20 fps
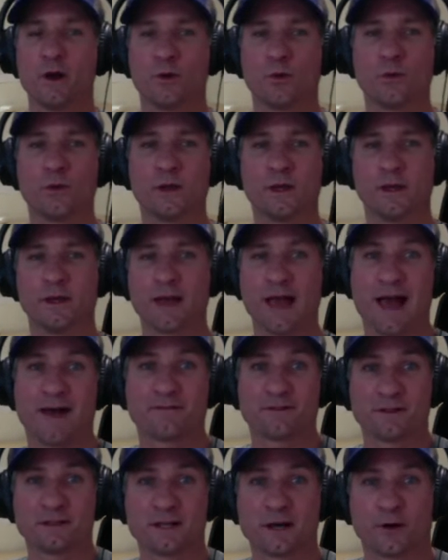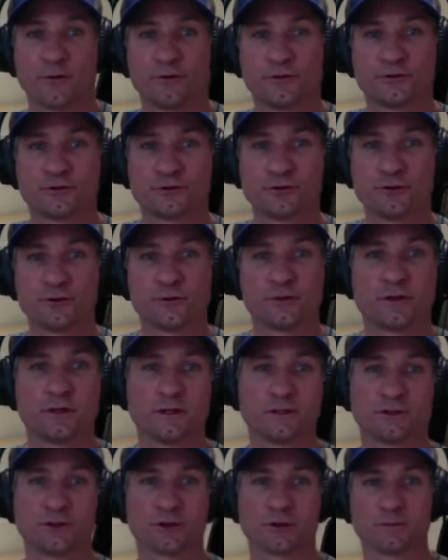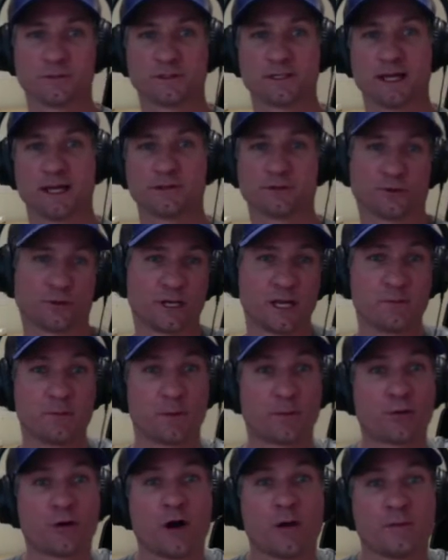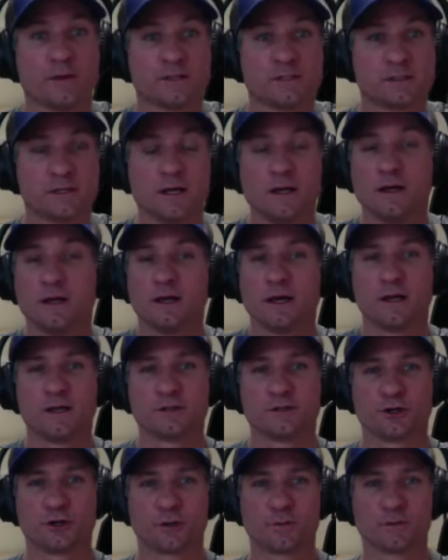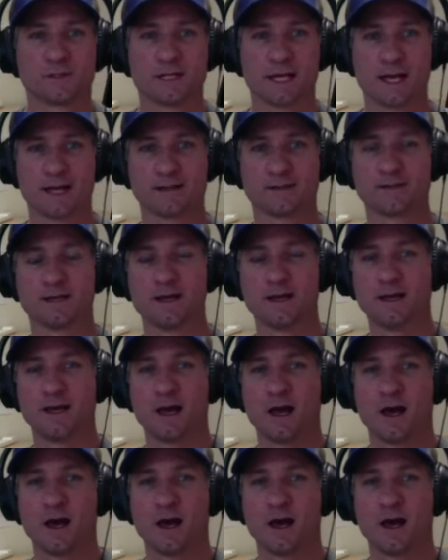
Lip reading: we have to tell the truth in a circumstance or keep a promise in a circumstance,